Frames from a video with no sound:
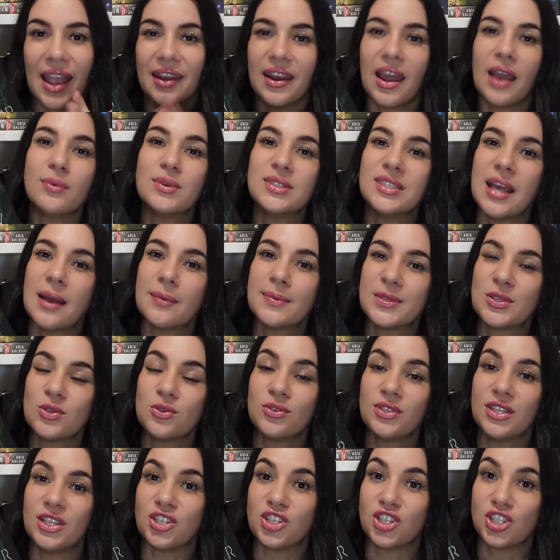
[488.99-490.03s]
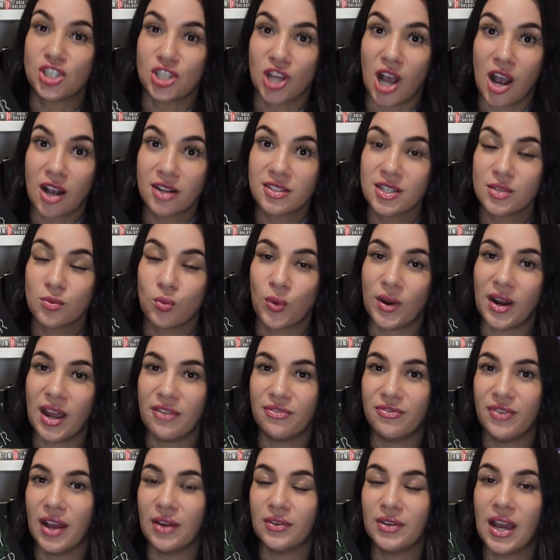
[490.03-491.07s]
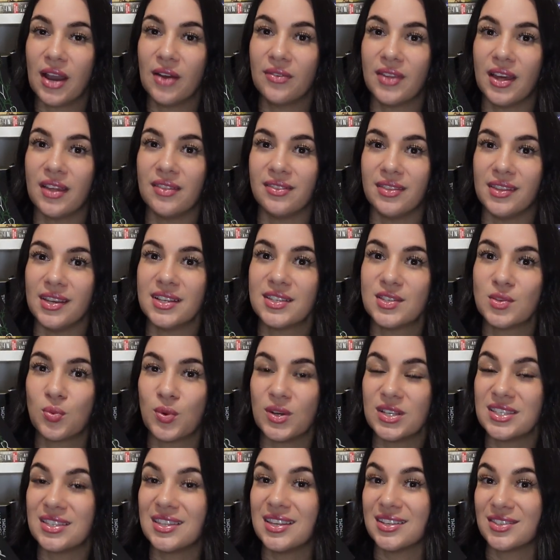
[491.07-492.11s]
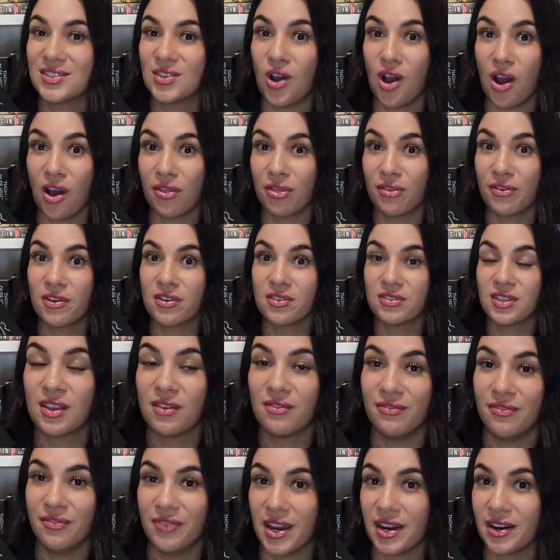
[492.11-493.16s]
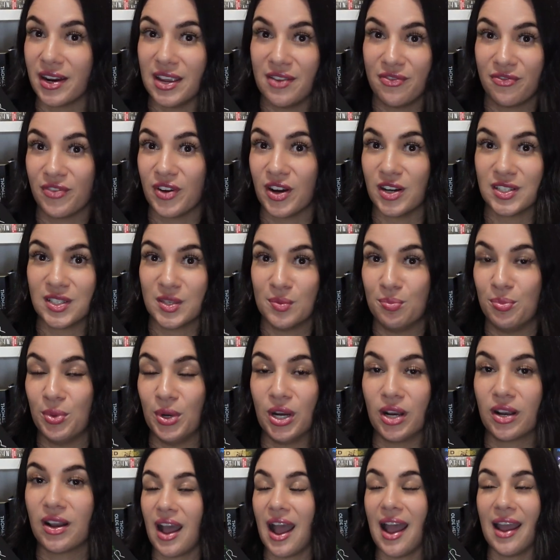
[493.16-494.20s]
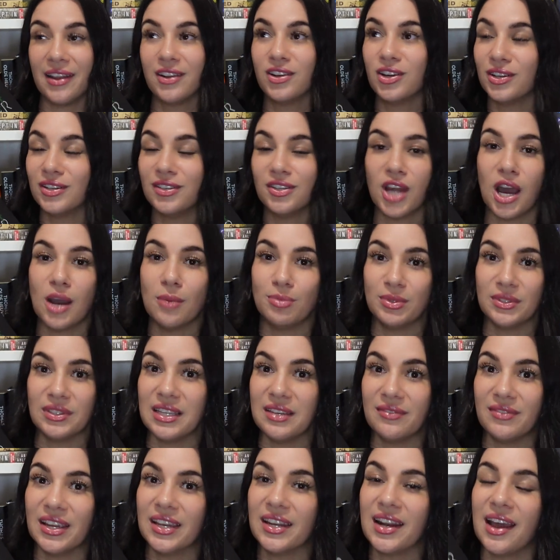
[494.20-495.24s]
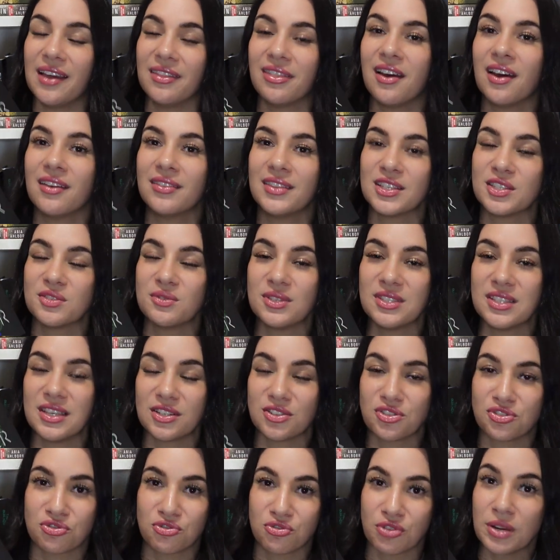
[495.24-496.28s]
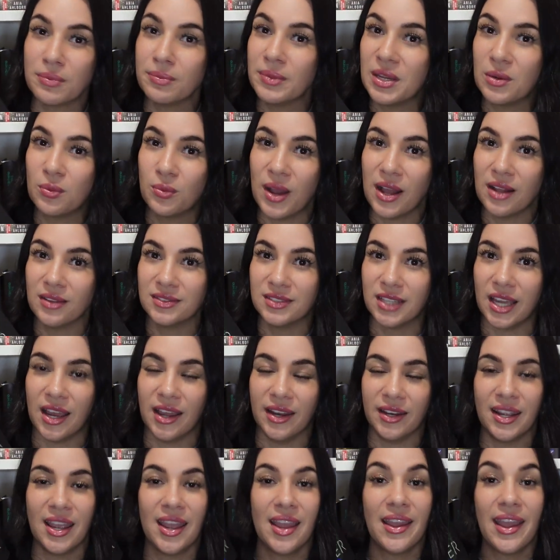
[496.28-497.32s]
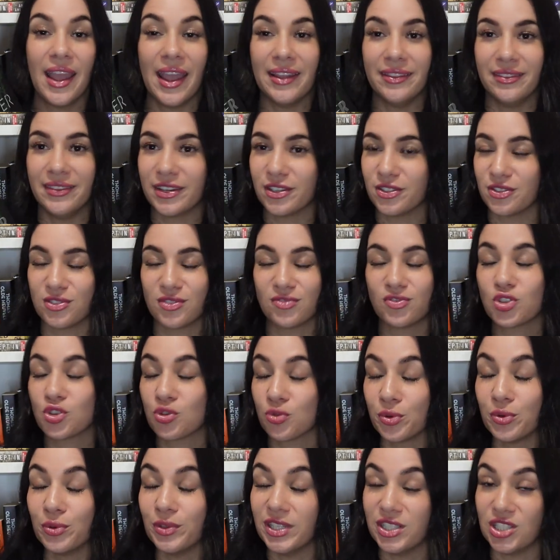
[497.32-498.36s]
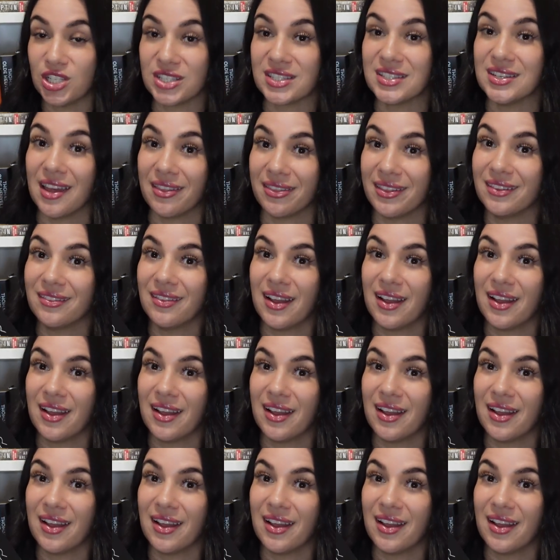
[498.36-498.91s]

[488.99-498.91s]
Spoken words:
And I was absolutely shocked when I found out that this was this author's very first book. I could not believe it. I thought this was extremely well done, and there's truly just nothing